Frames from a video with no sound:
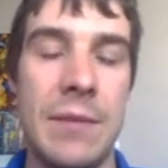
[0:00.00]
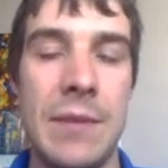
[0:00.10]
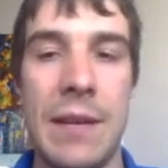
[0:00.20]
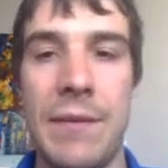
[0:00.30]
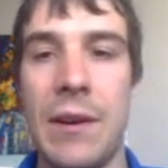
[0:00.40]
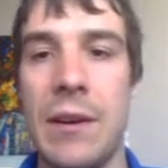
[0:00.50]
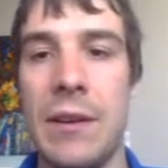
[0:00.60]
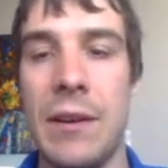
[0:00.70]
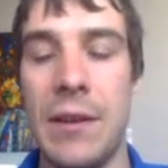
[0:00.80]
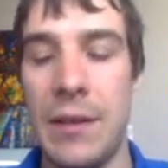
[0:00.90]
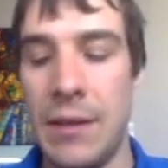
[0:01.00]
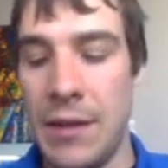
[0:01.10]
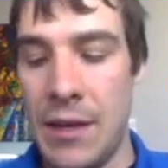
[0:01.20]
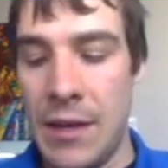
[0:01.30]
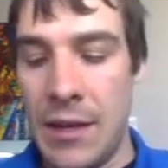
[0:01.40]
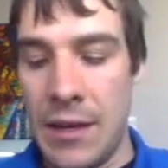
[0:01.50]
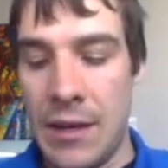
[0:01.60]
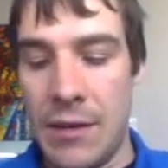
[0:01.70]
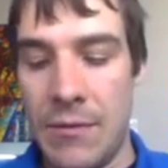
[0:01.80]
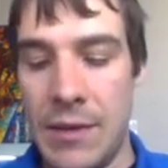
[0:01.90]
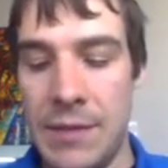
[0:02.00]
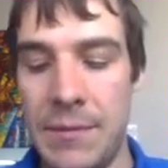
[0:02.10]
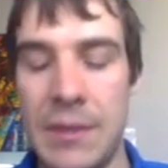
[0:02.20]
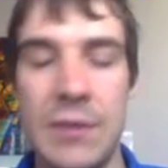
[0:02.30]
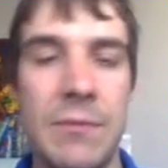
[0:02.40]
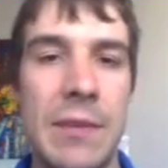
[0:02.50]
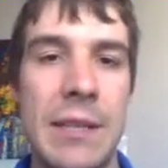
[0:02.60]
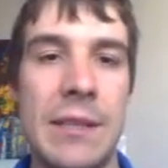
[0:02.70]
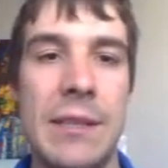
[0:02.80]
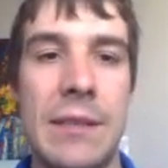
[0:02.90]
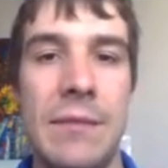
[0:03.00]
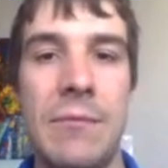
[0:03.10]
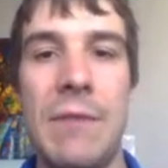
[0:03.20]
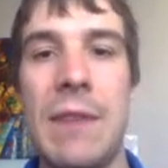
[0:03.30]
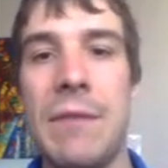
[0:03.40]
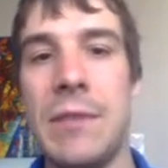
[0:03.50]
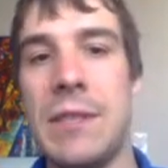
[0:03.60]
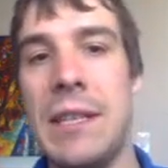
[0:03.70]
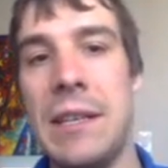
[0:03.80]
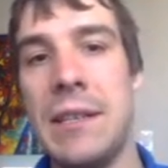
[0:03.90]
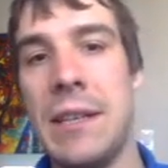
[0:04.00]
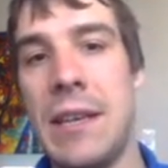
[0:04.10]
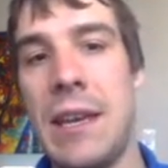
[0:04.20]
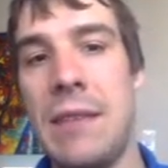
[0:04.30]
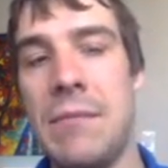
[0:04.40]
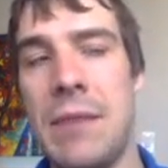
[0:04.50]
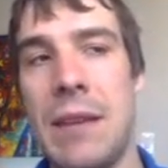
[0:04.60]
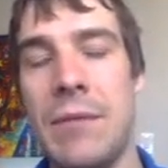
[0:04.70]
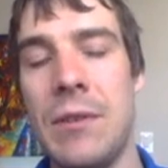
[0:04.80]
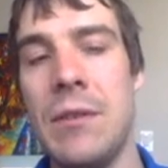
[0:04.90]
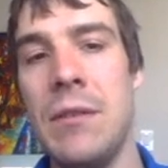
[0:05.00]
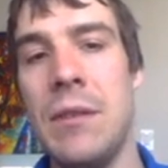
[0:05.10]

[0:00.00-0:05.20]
that have odd ones, but there's one that's we've never seen it decay ever.